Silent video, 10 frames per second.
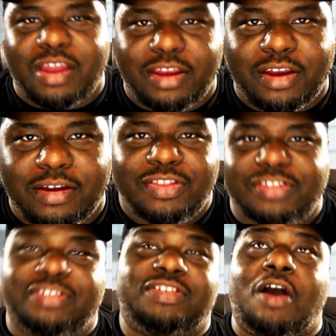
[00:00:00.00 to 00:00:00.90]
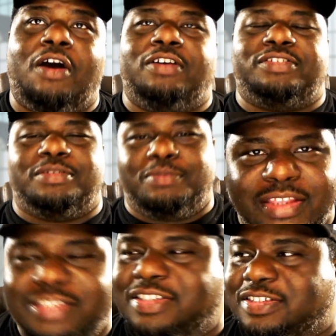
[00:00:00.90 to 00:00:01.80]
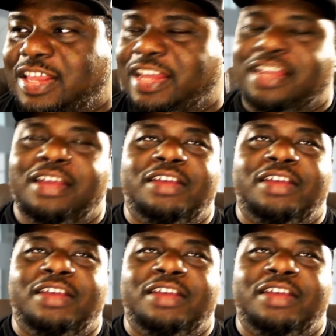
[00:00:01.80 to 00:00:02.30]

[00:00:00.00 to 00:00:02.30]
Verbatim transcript: right here. This is awesome. This is like